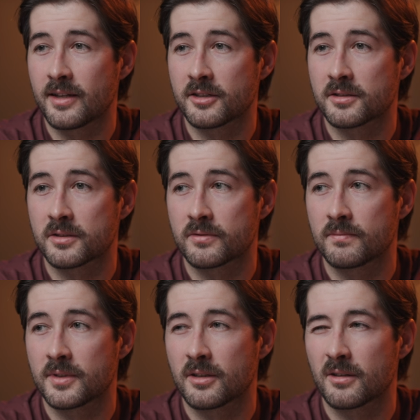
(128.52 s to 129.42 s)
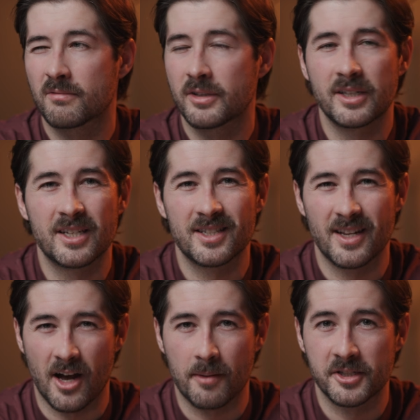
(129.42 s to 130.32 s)
there really isn't
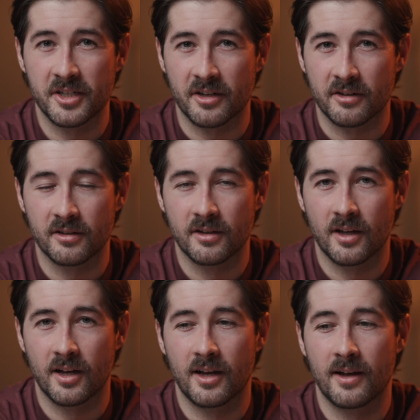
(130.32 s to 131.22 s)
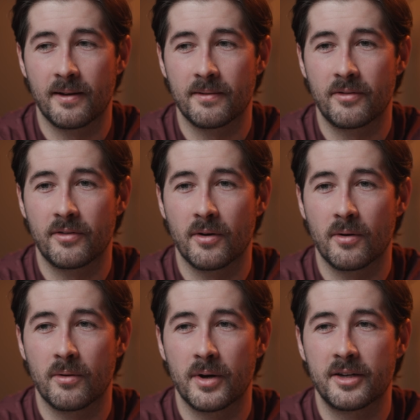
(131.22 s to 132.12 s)
an option here.
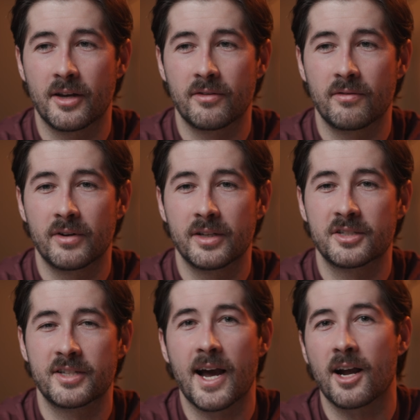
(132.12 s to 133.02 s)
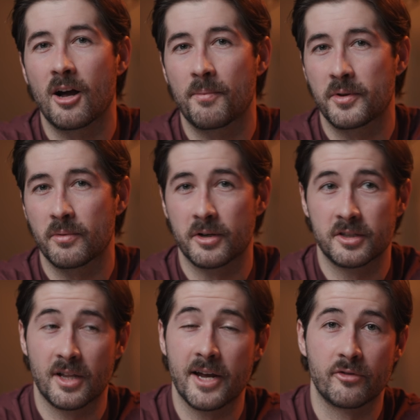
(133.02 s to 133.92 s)
So it doesn't really stack up
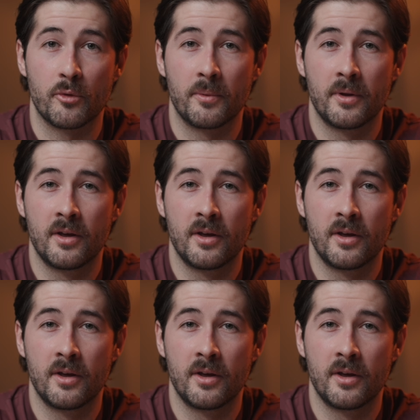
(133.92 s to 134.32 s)
towards Lightroom.